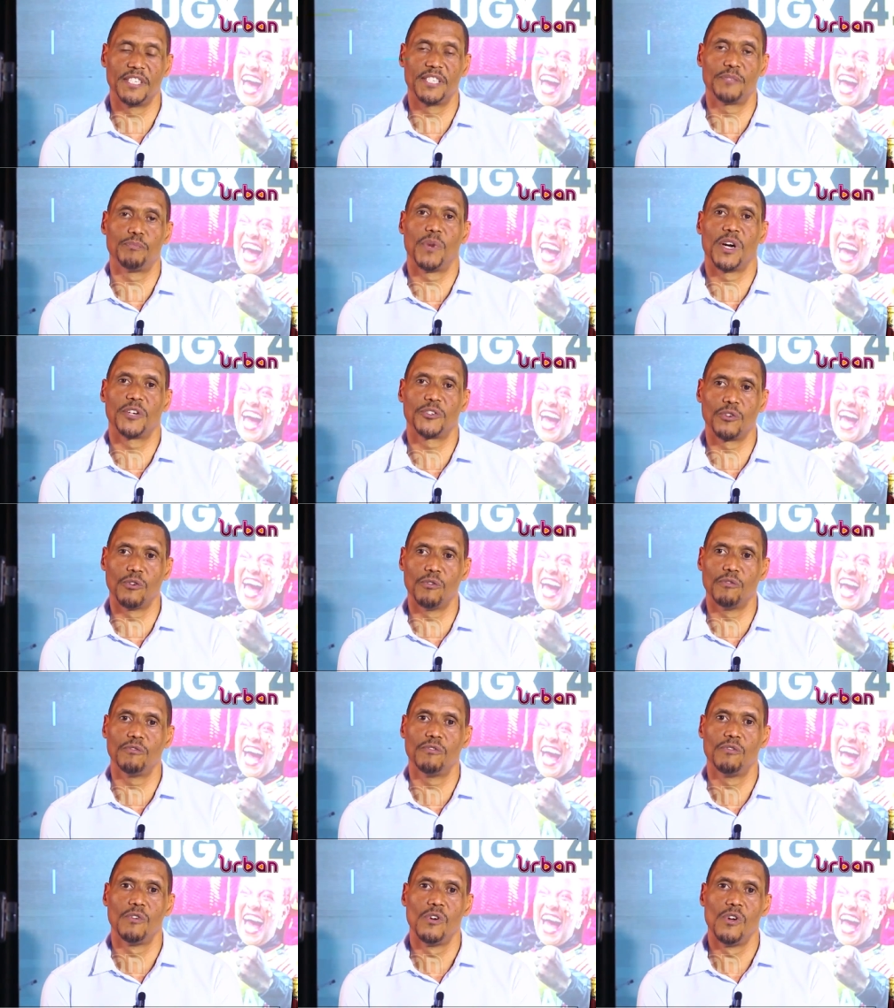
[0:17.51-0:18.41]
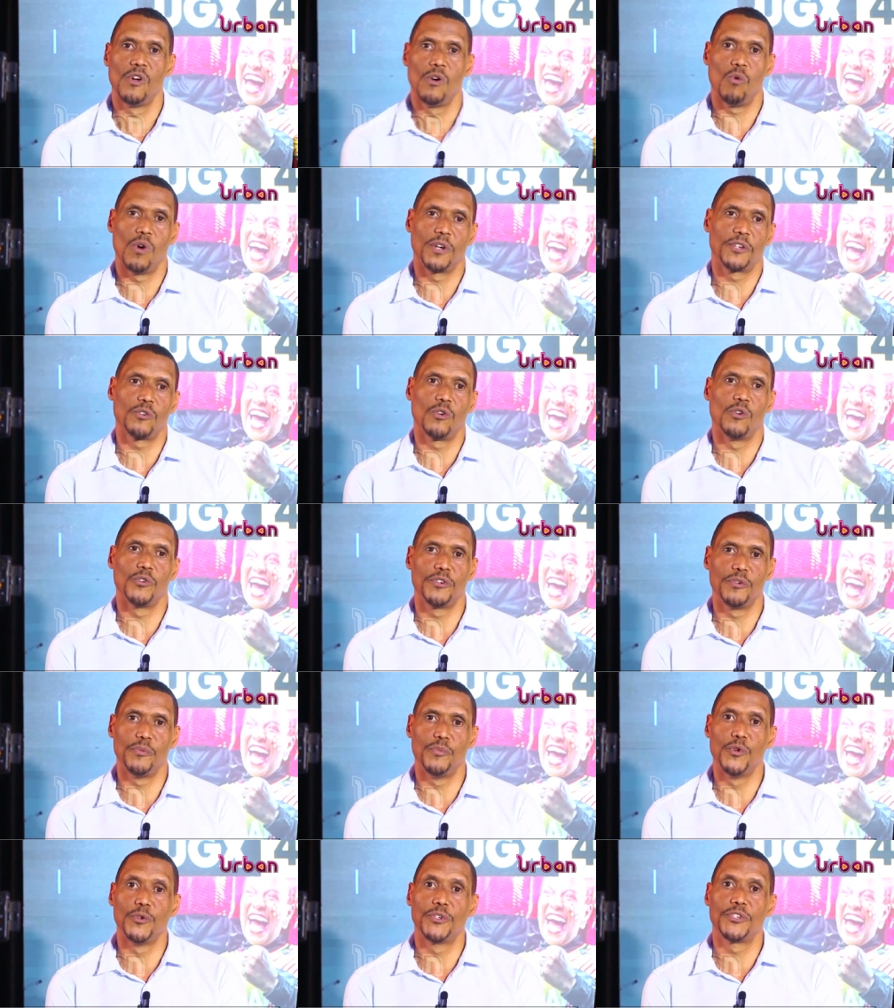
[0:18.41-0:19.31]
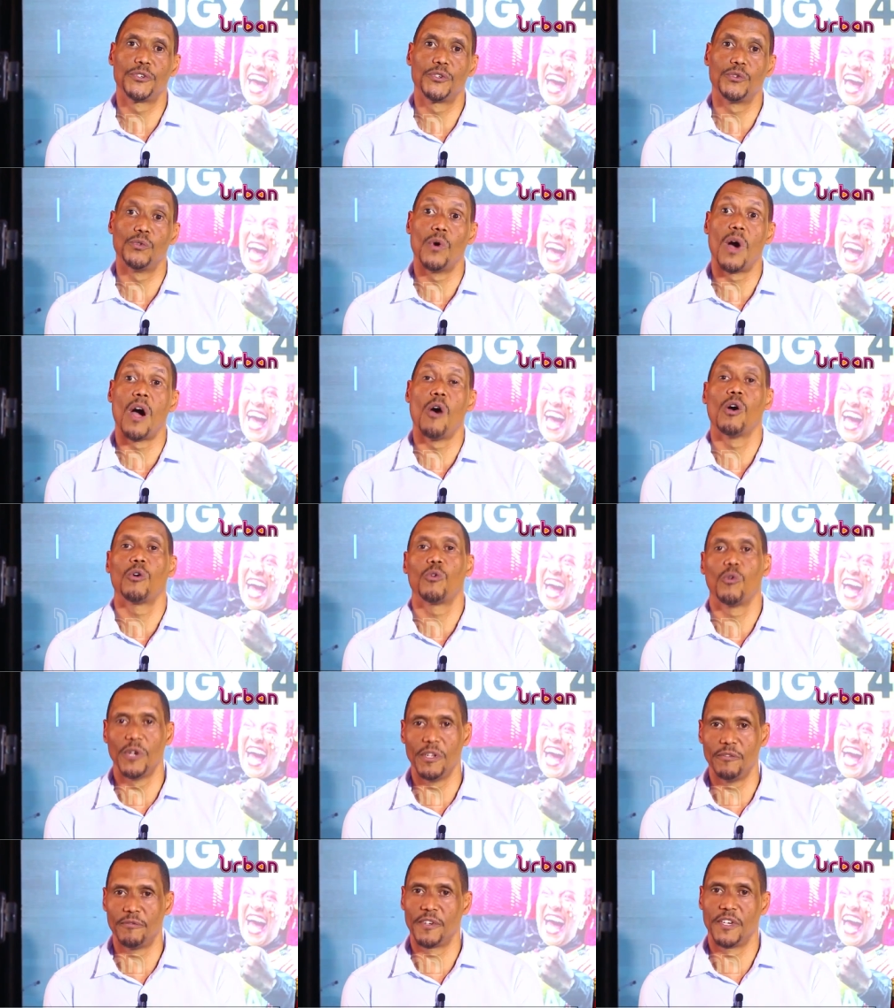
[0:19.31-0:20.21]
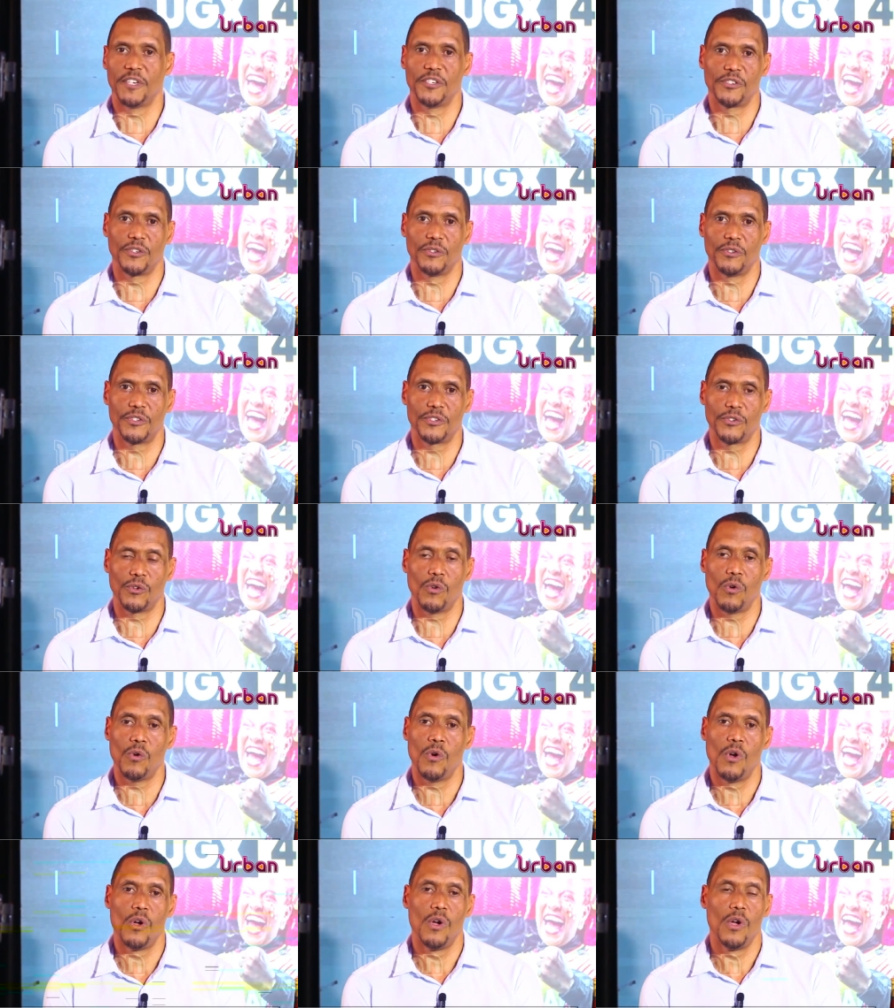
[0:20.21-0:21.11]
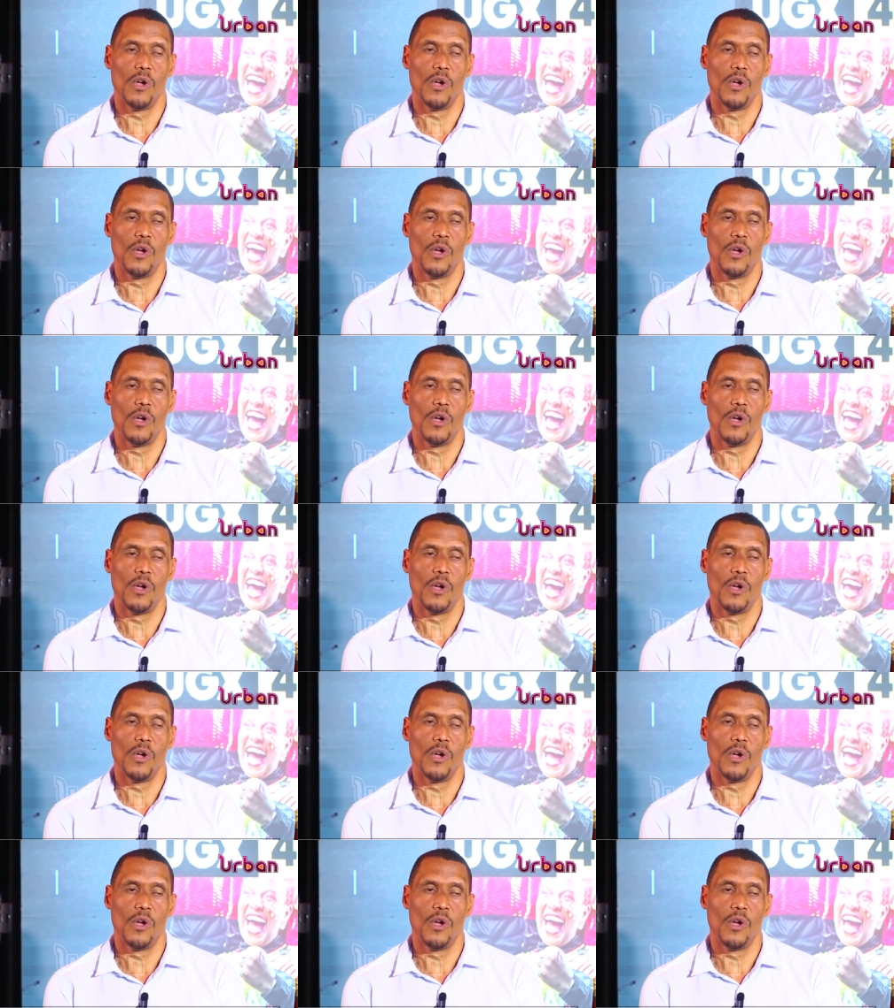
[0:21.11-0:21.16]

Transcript: It's part of what contributes to our qualification. So